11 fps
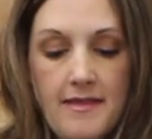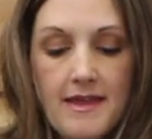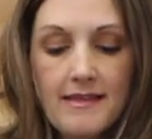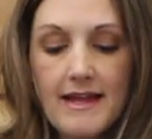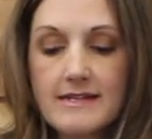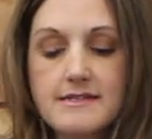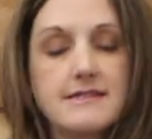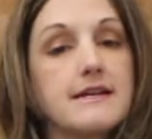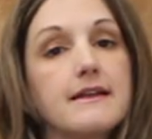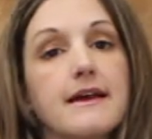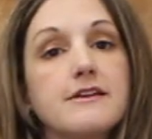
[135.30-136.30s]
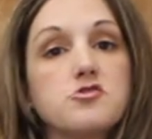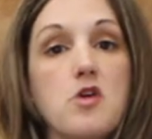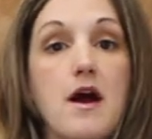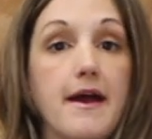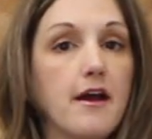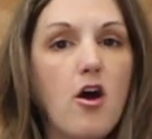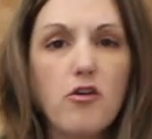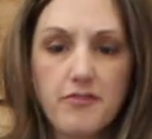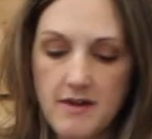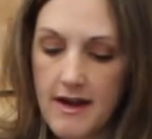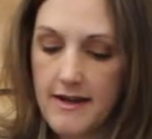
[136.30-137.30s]
then let it sit and dry.
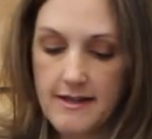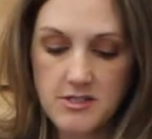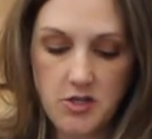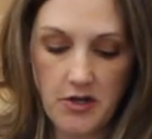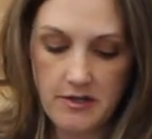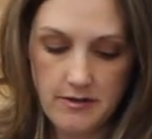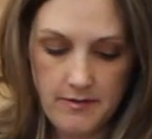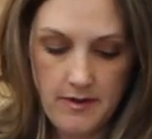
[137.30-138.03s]
Overnight is good.